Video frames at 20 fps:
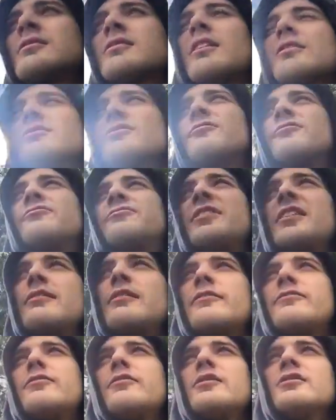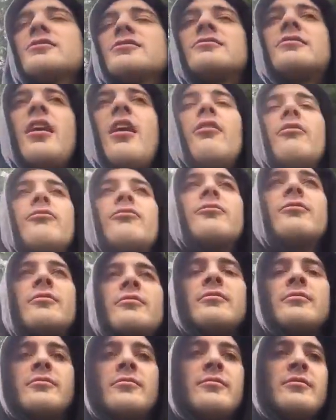Got to feel it for yourself.
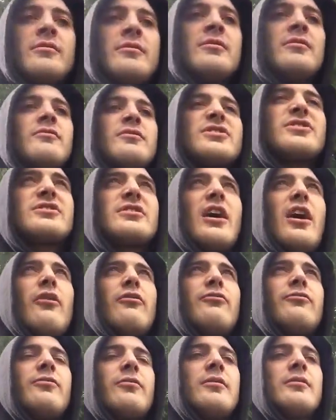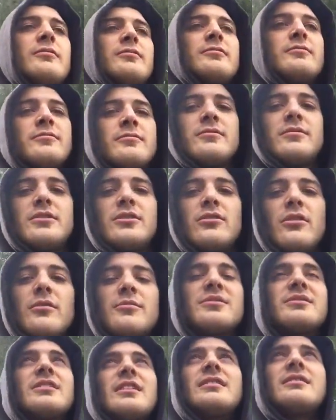For self. You know what
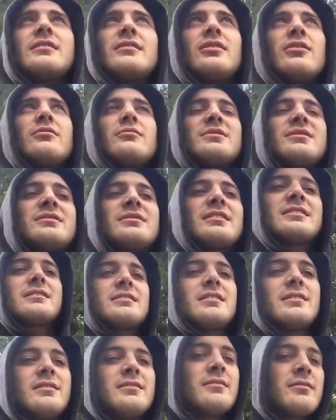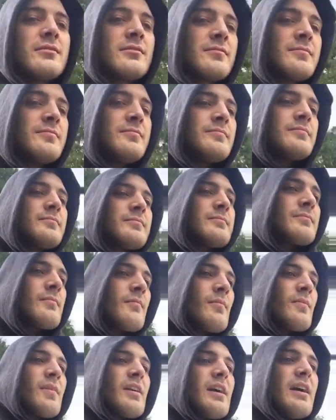I'm saying? You know what I'm sizzling?
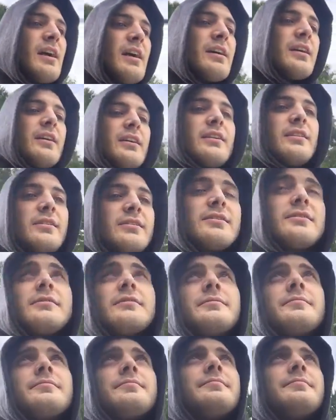Anyways,